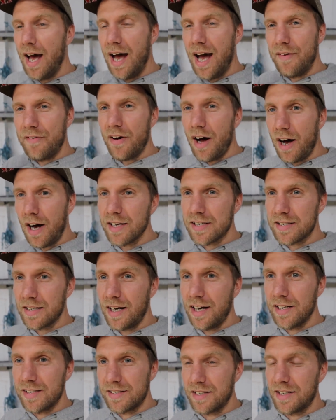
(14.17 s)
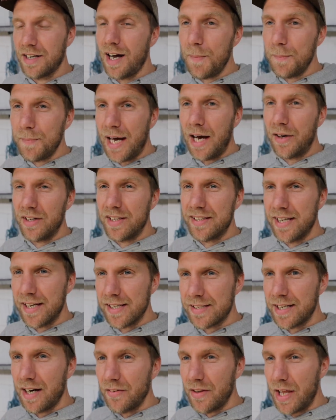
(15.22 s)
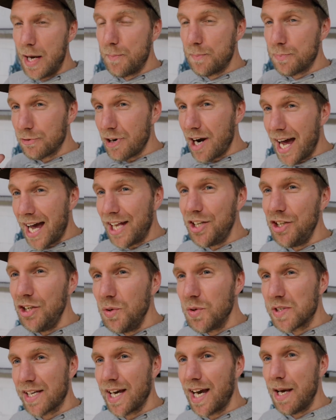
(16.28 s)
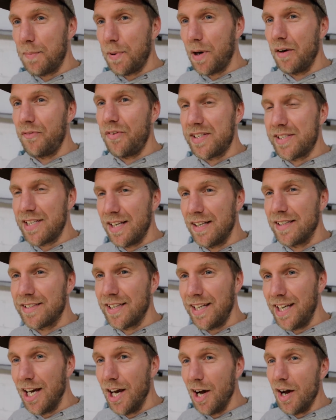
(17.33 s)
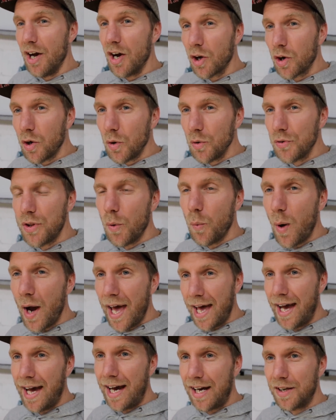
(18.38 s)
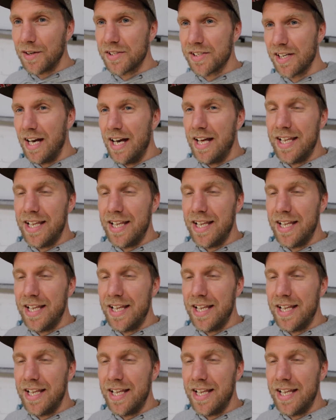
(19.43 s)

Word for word: have asked us to come down and test out their brand new skate park facility called The Warehouse.